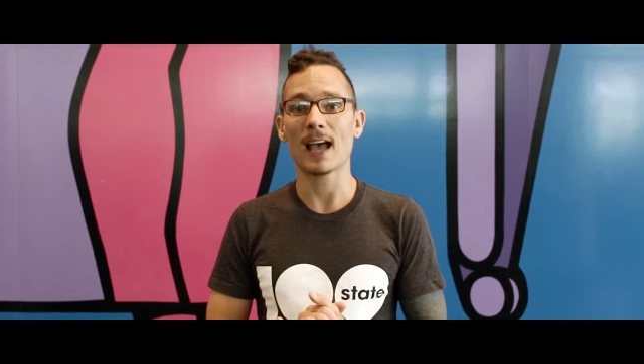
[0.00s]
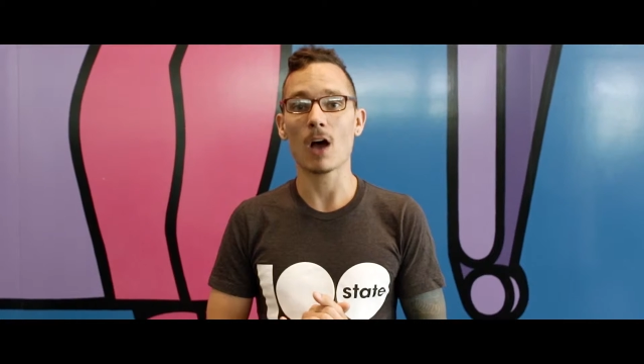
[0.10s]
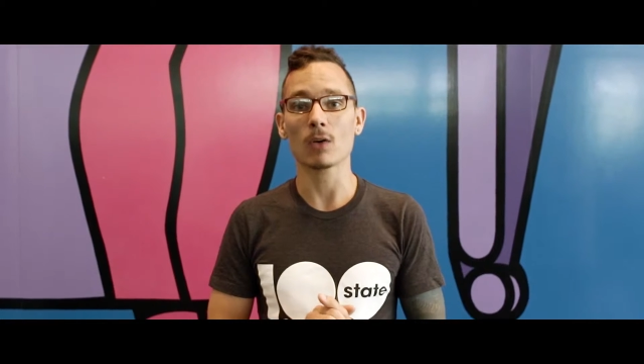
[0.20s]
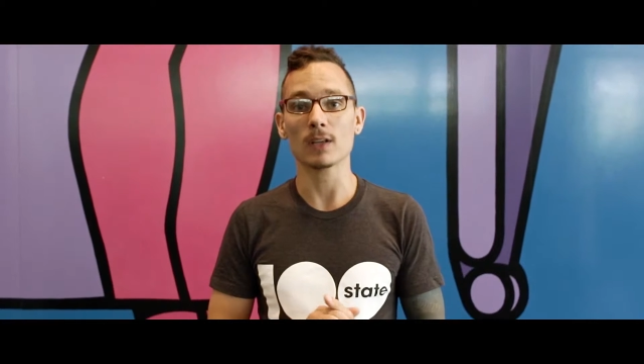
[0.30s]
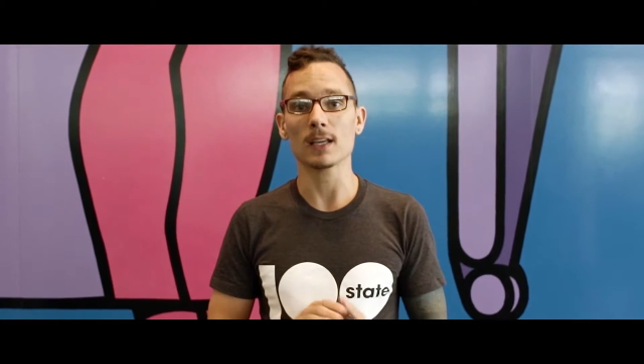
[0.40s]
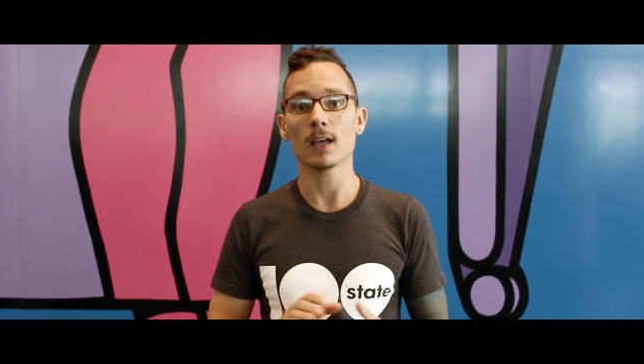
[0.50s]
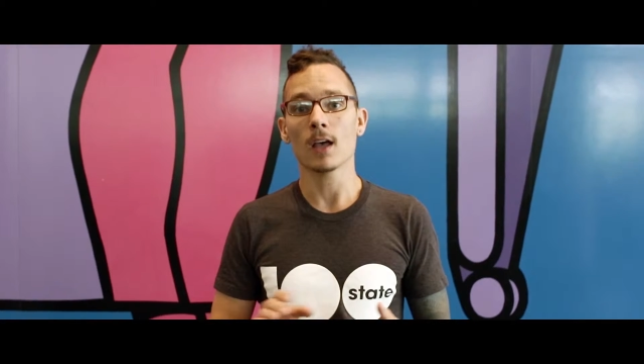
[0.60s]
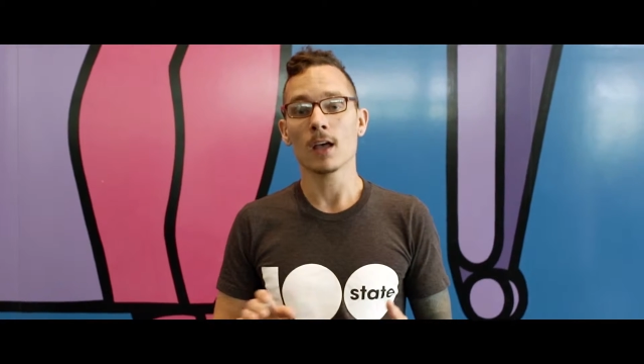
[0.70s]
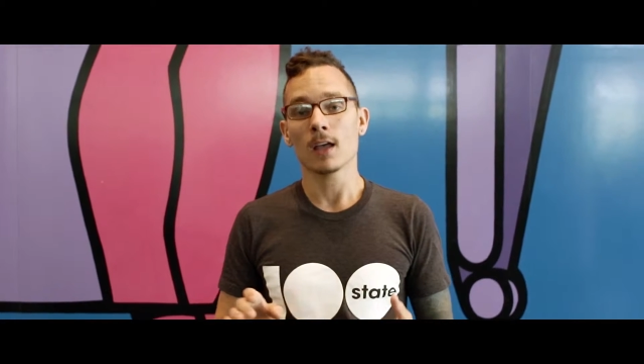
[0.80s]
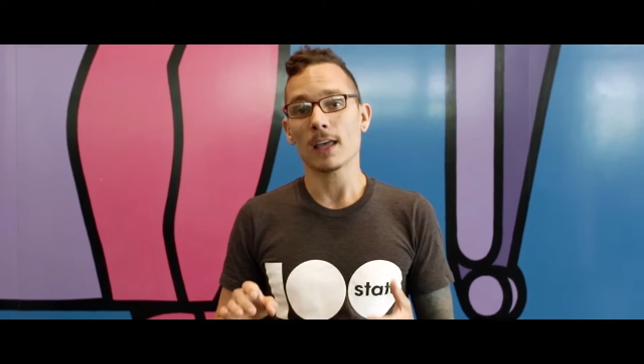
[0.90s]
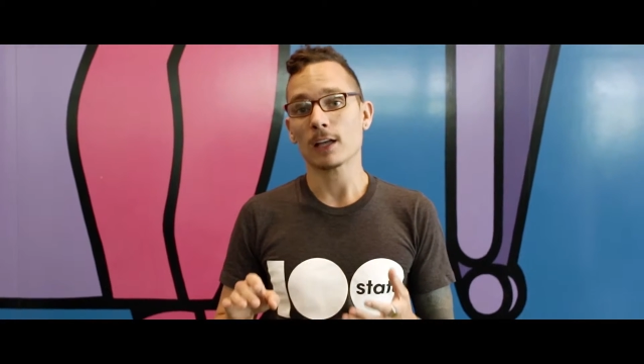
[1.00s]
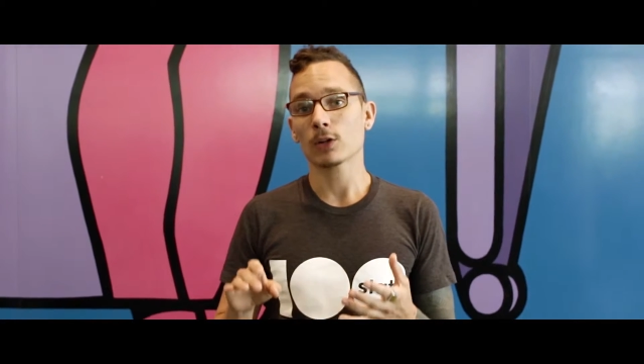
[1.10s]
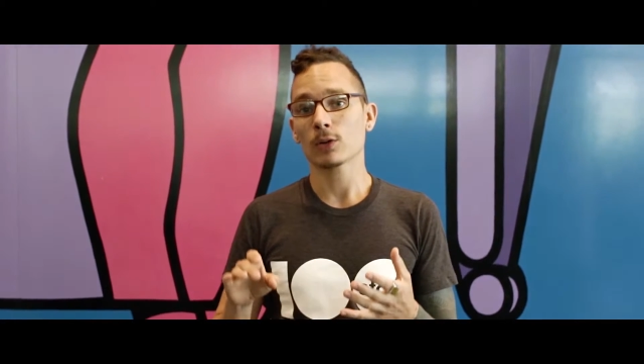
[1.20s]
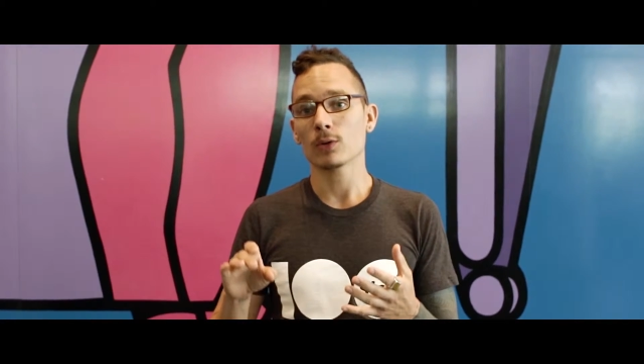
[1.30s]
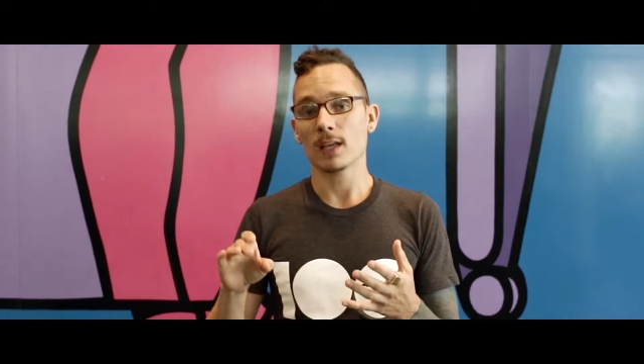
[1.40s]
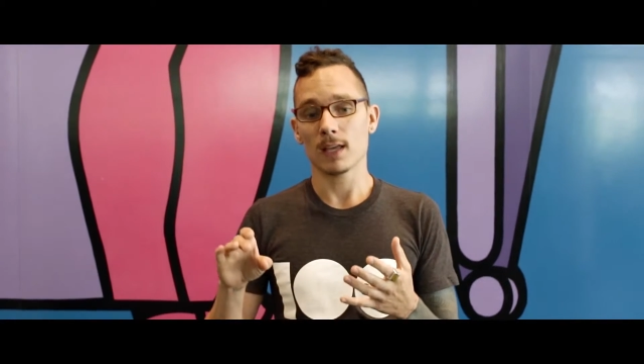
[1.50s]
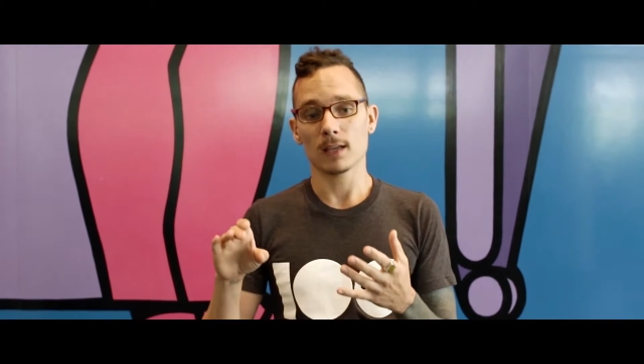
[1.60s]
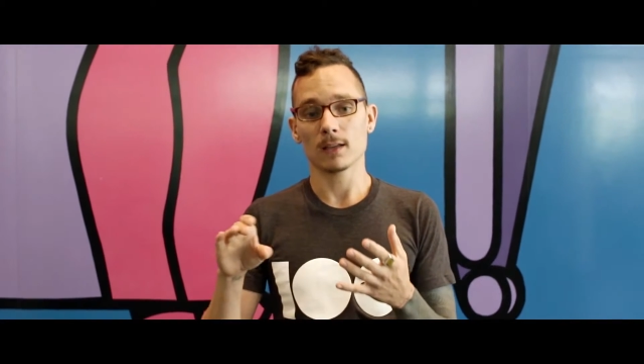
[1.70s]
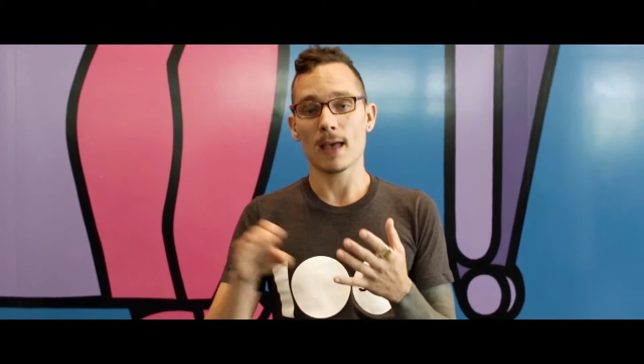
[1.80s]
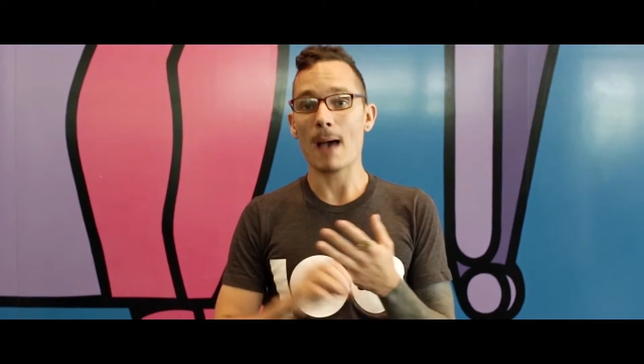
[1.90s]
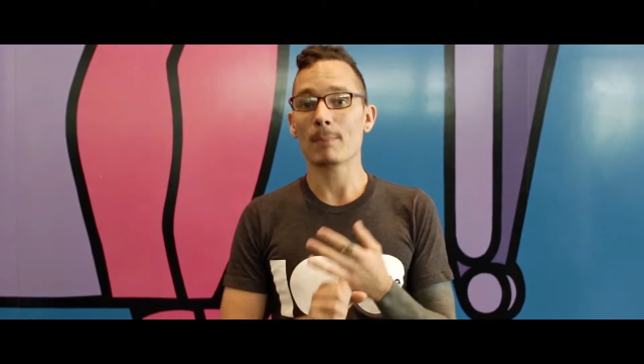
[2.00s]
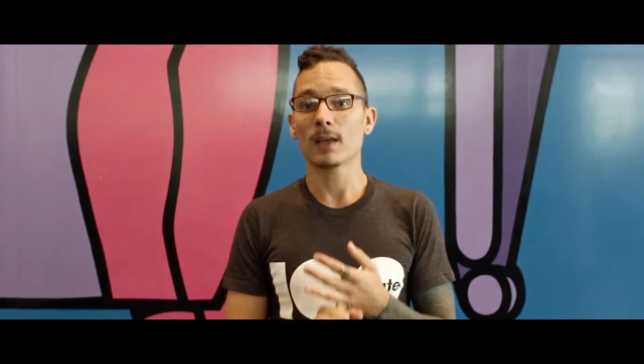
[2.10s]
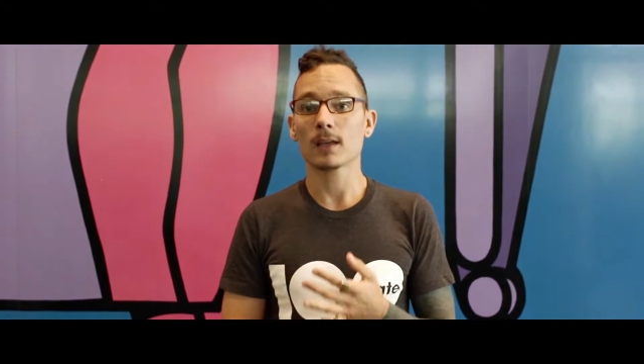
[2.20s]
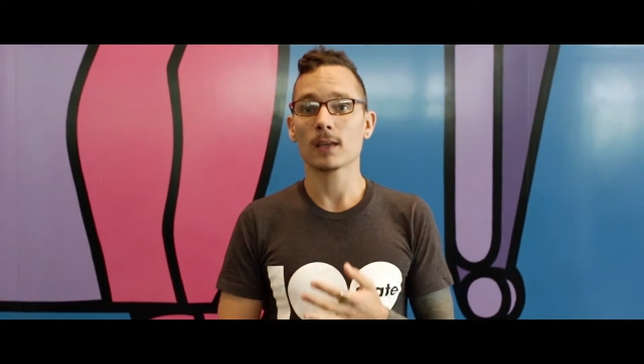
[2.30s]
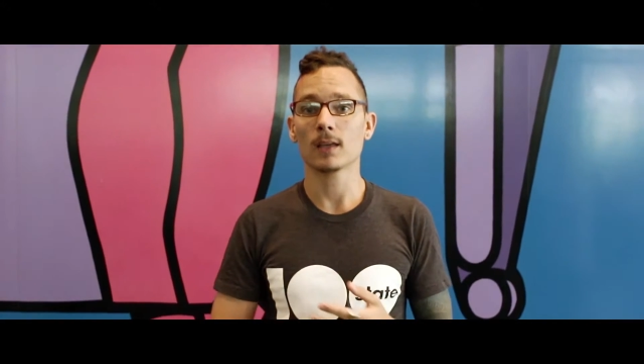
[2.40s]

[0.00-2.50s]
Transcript: County, including Epic,